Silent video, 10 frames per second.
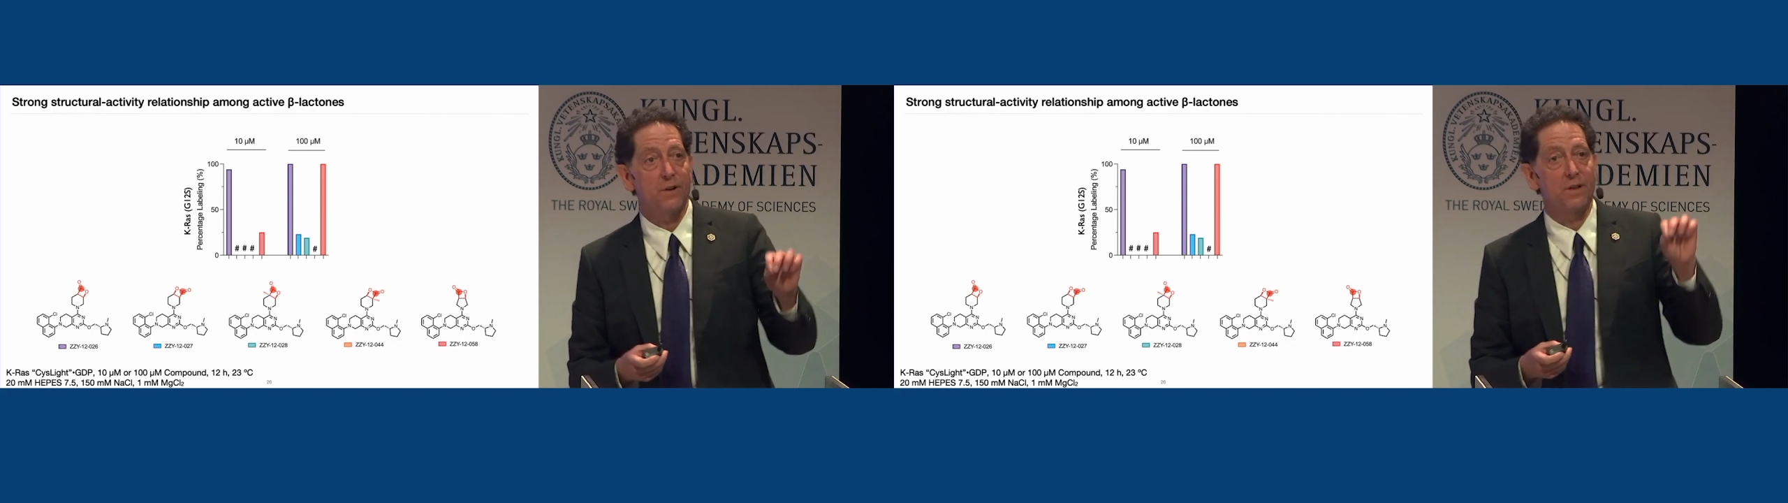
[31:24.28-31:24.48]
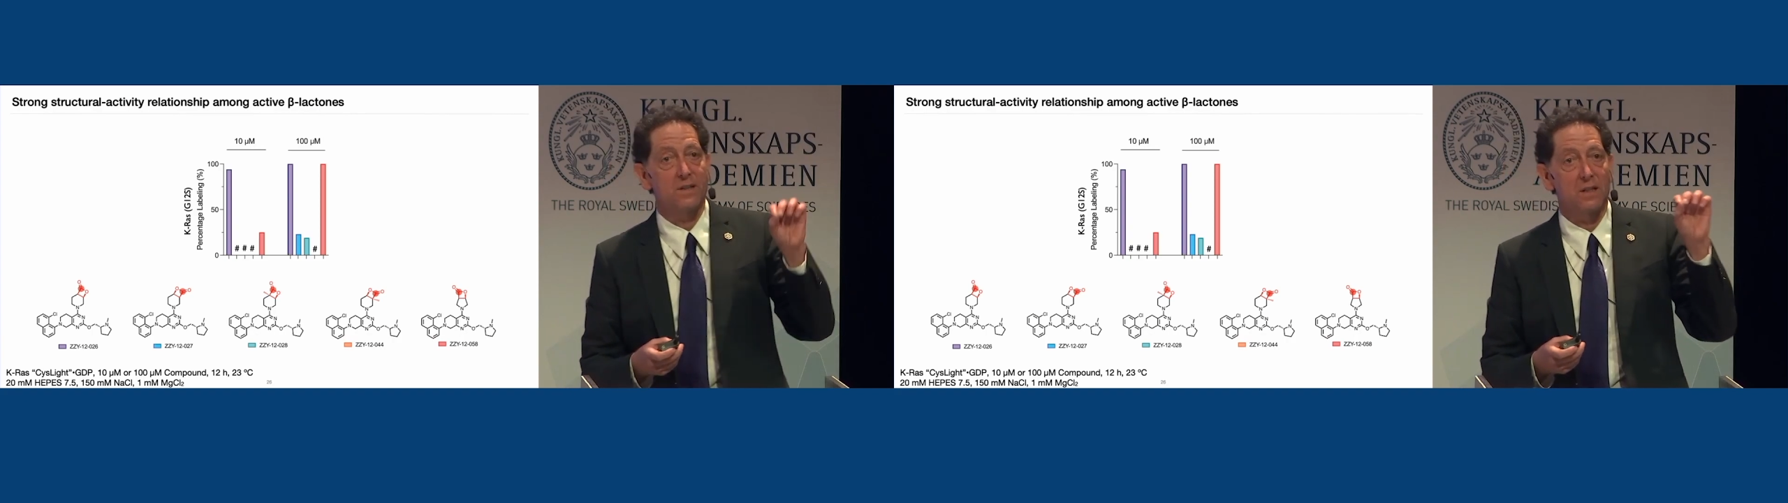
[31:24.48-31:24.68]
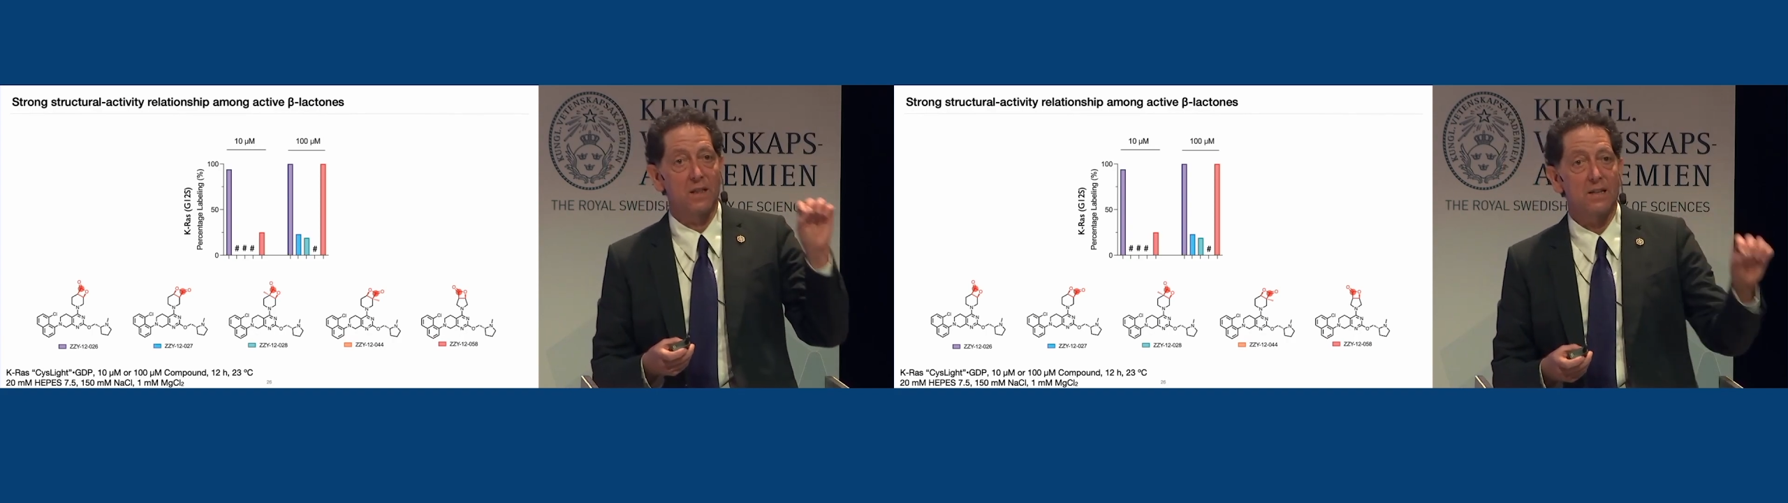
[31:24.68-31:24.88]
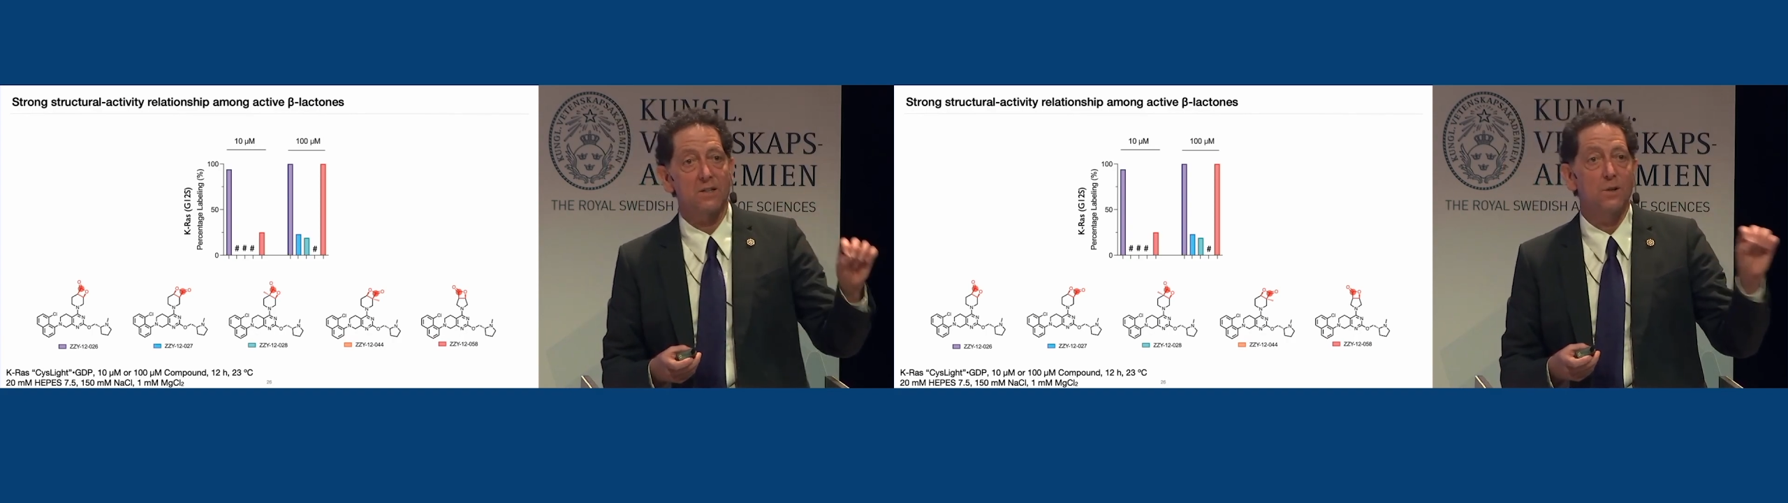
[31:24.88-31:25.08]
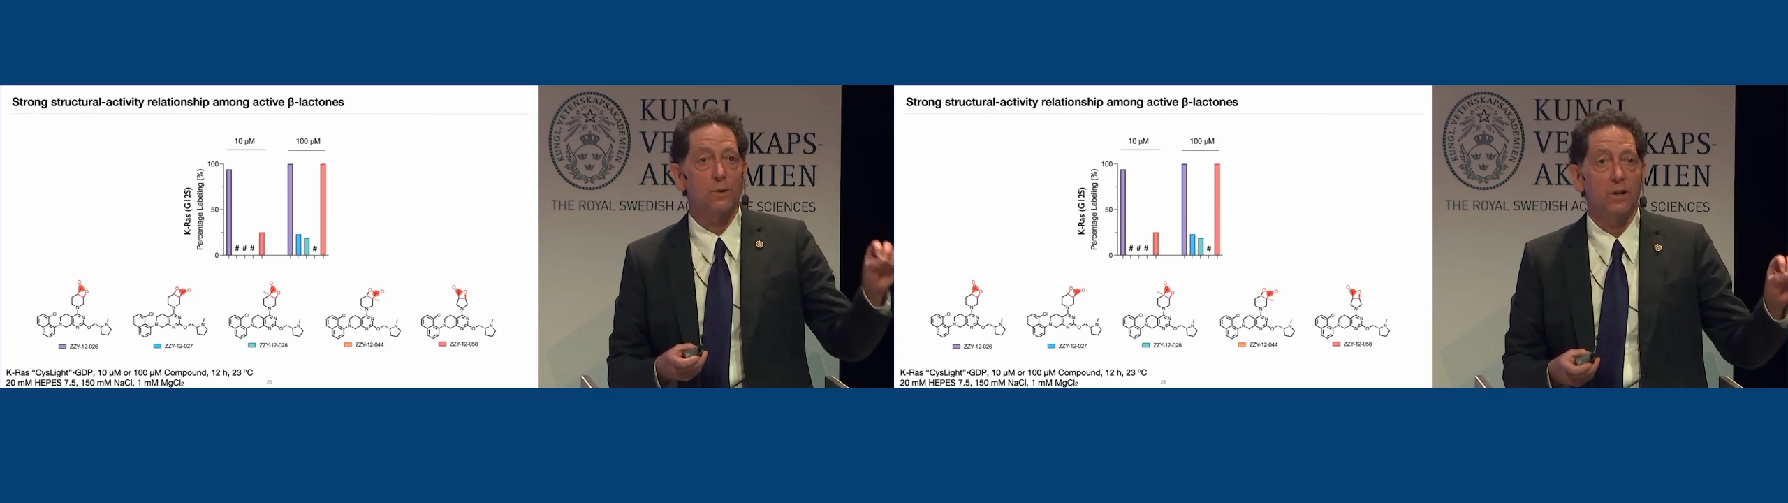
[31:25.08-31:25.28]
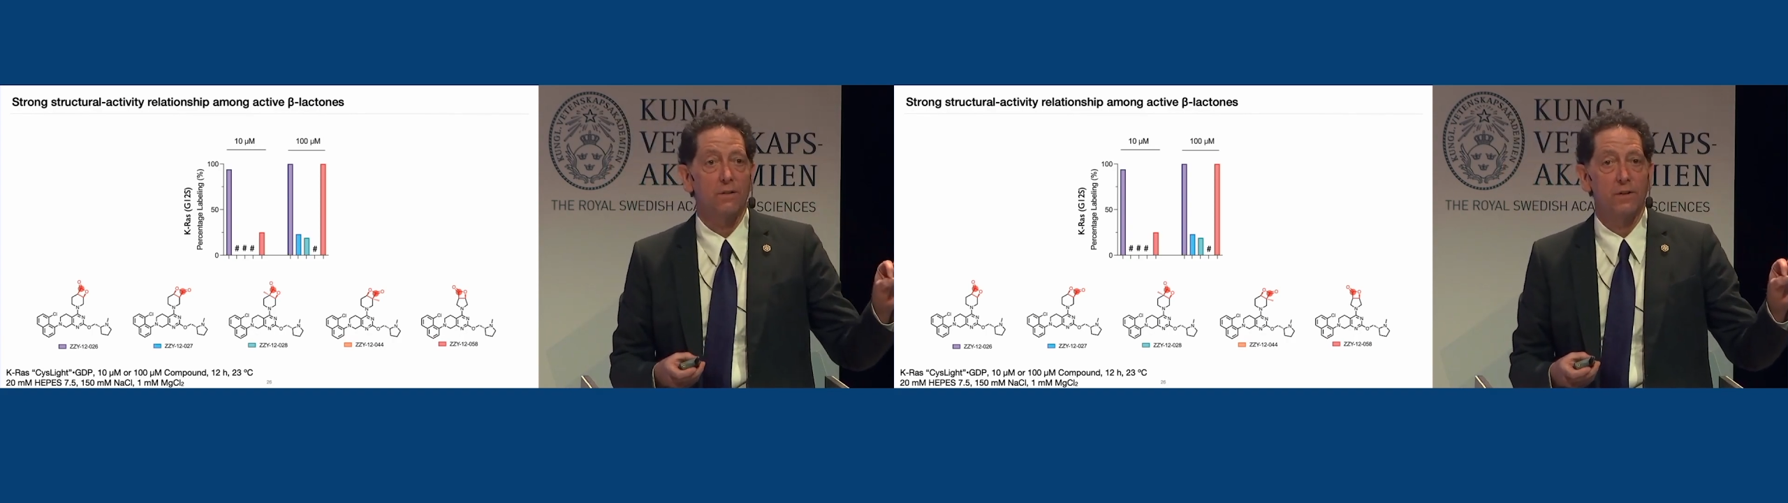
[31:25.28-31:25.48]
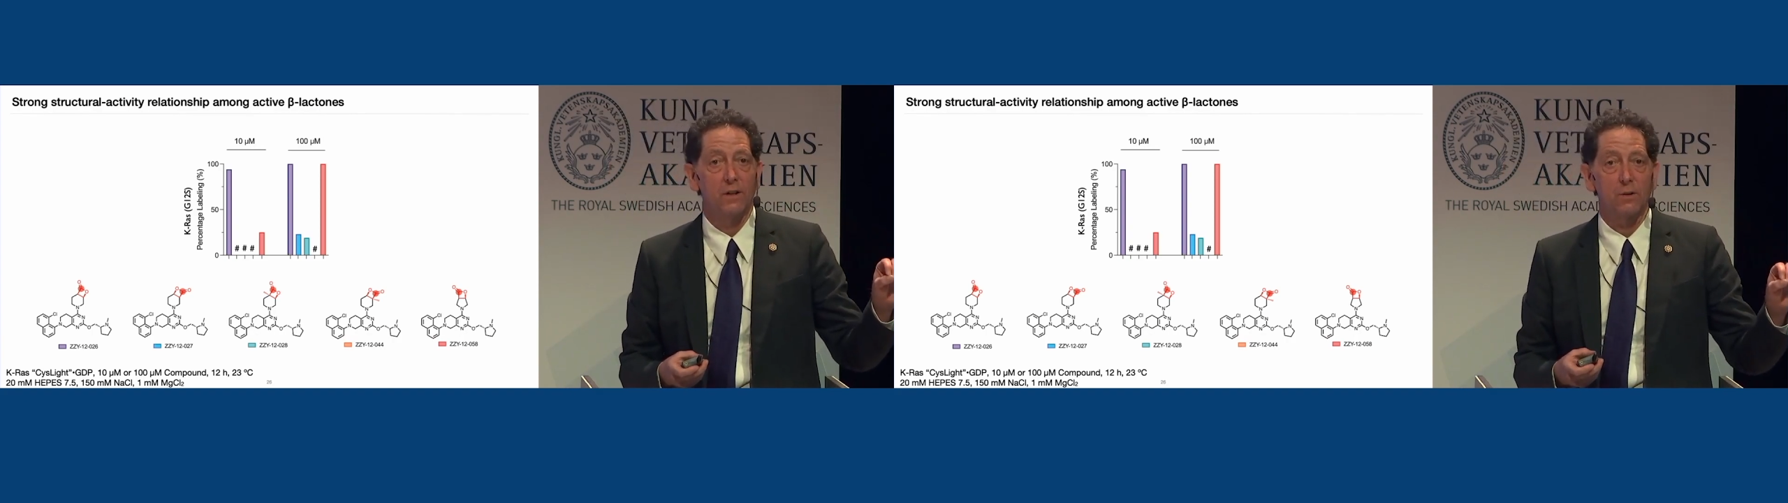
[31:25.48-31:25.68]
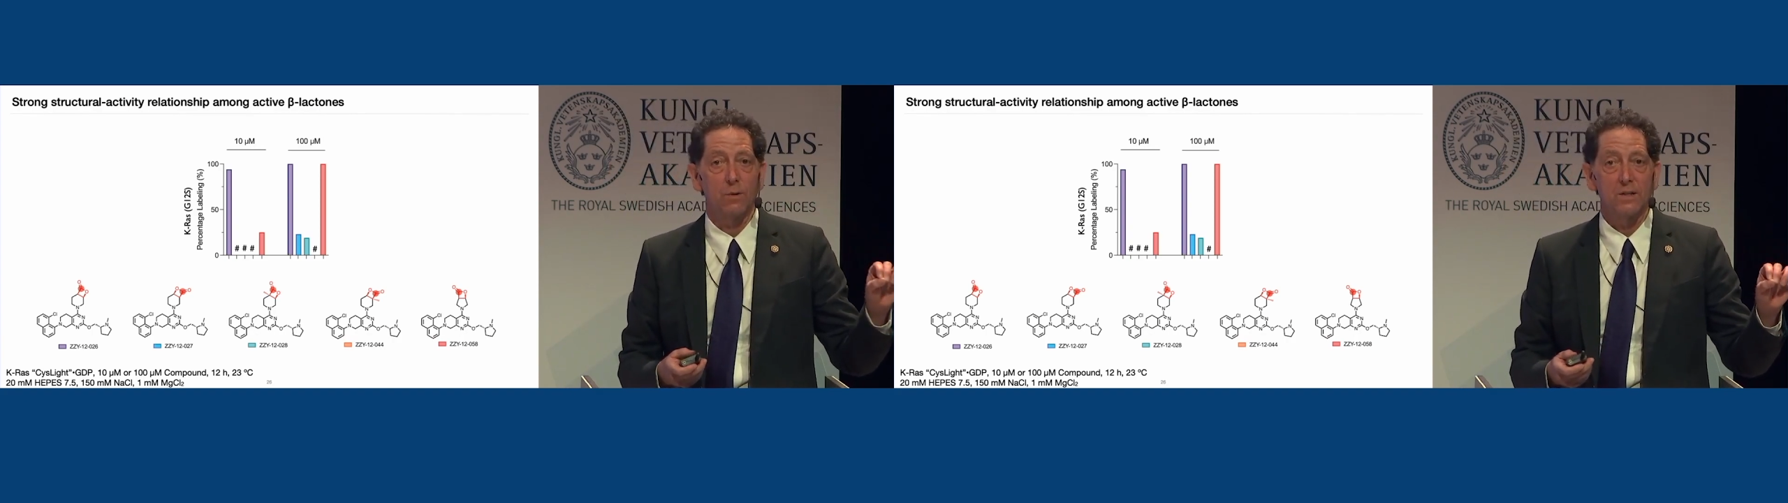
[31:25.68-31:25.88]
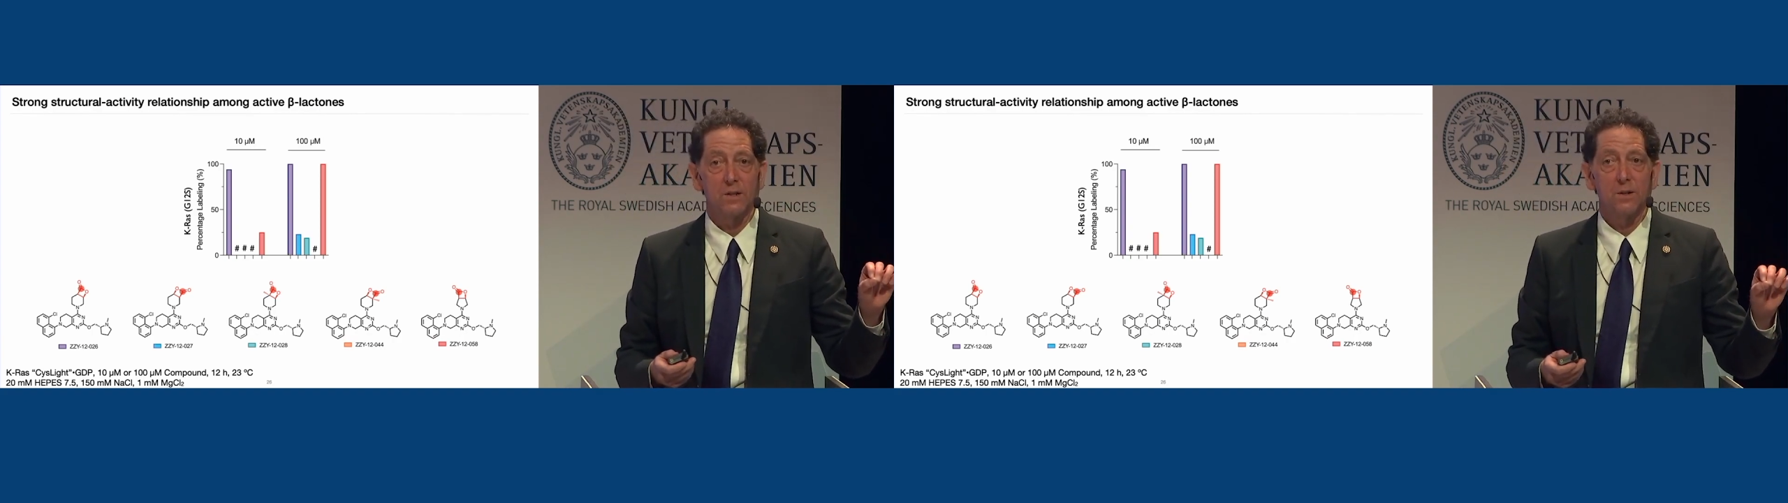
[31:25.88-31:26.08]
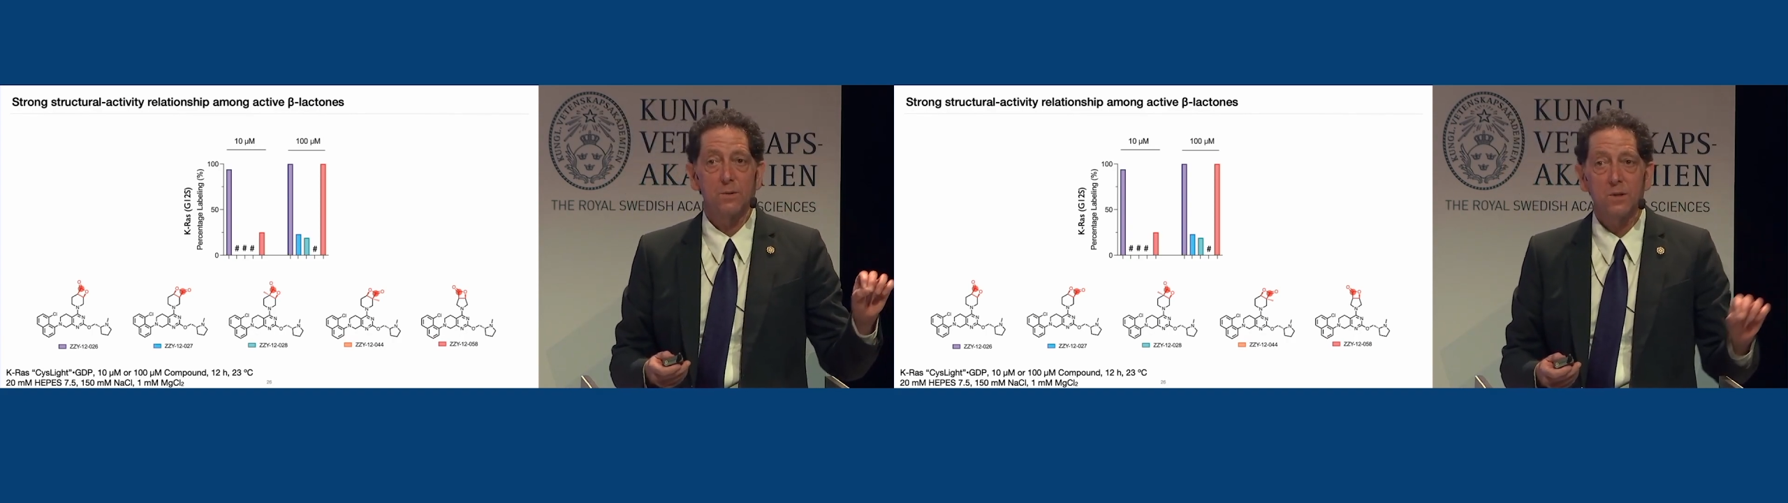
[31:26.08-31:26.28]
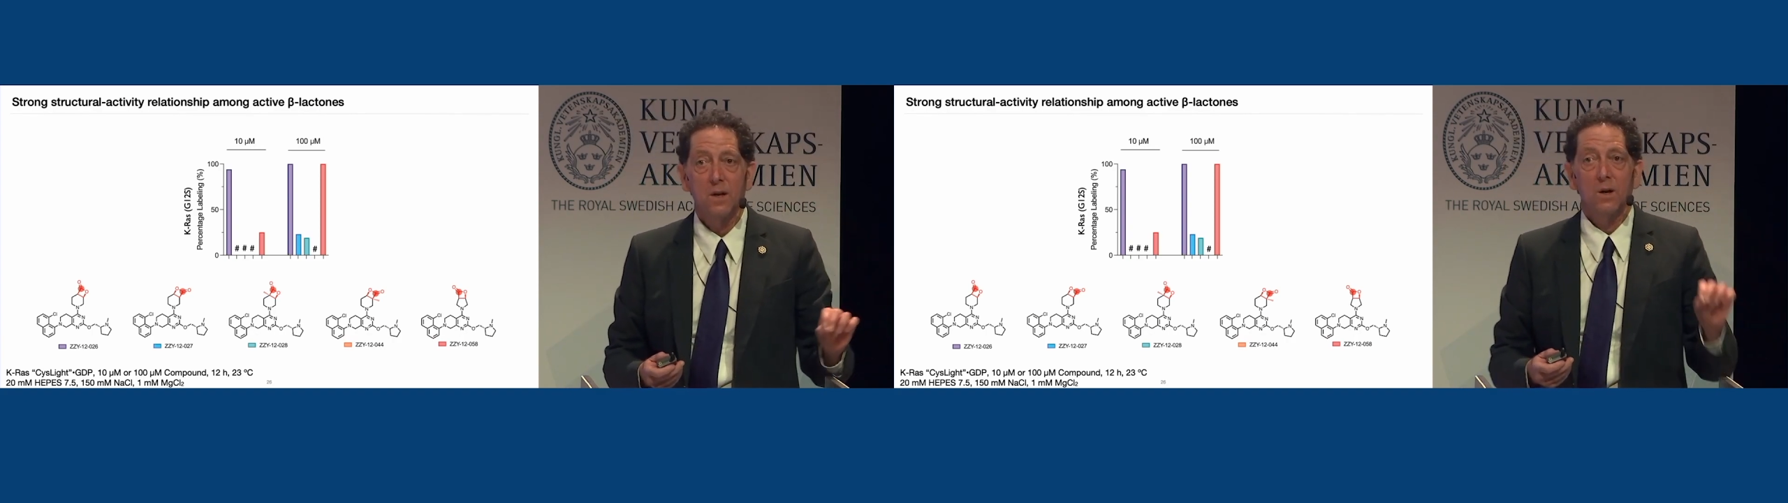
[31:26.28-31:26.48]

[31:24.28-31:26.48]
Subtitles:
these less nucleophilic residues,